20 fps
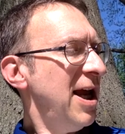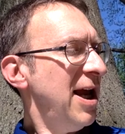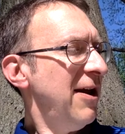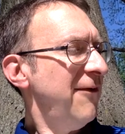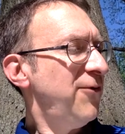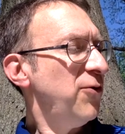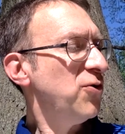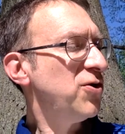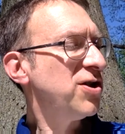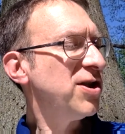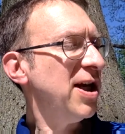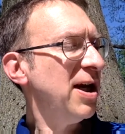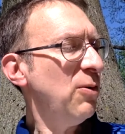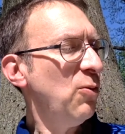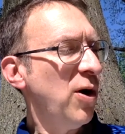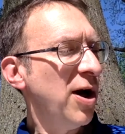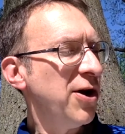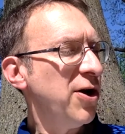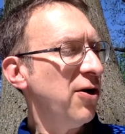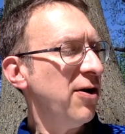If you
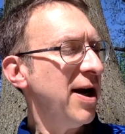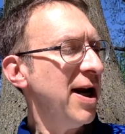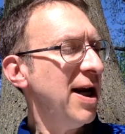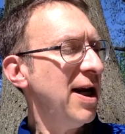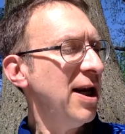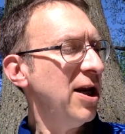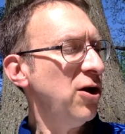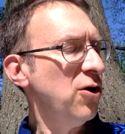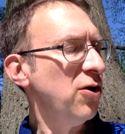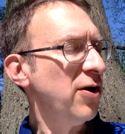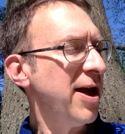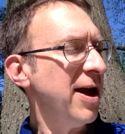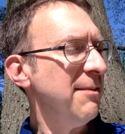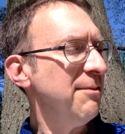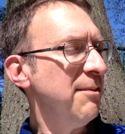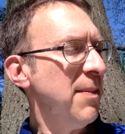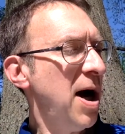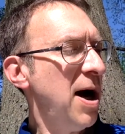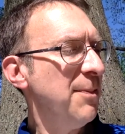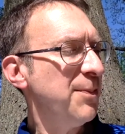sing while you're eating, you'll
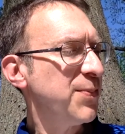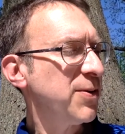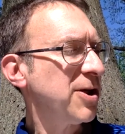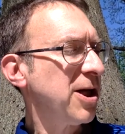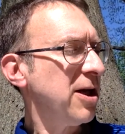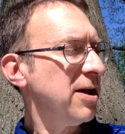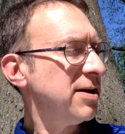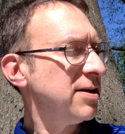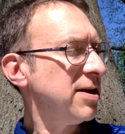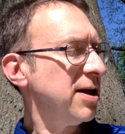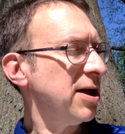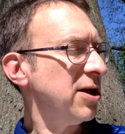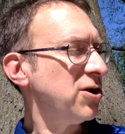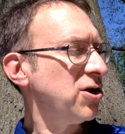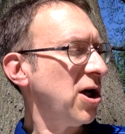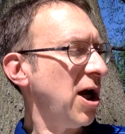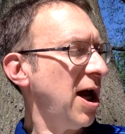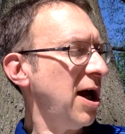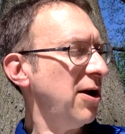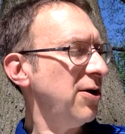get mumps, said a
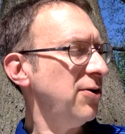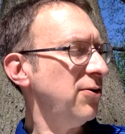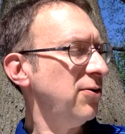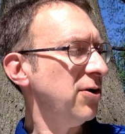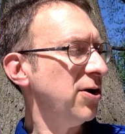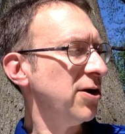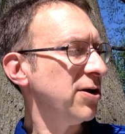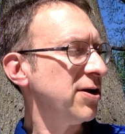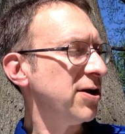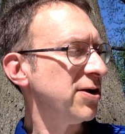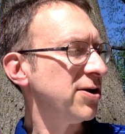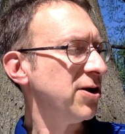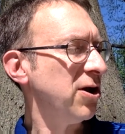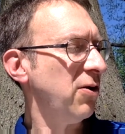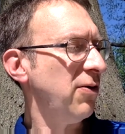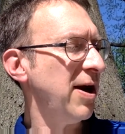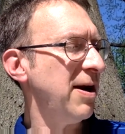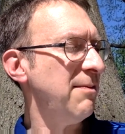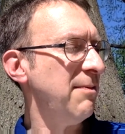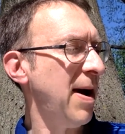child who looked as
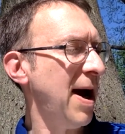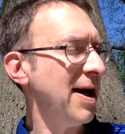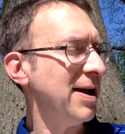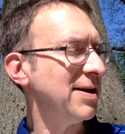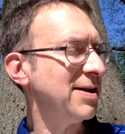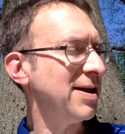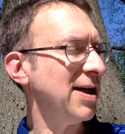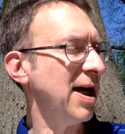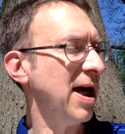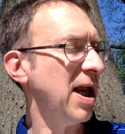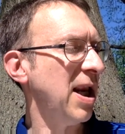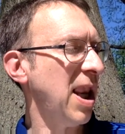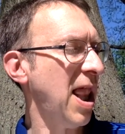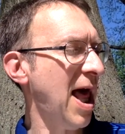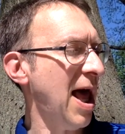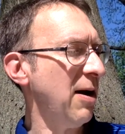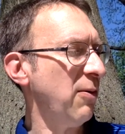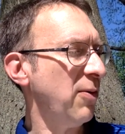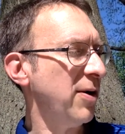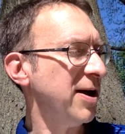though he might sing a
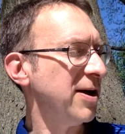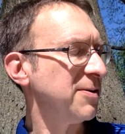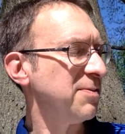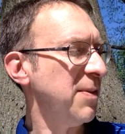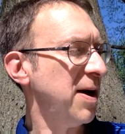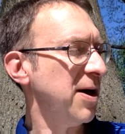lot when his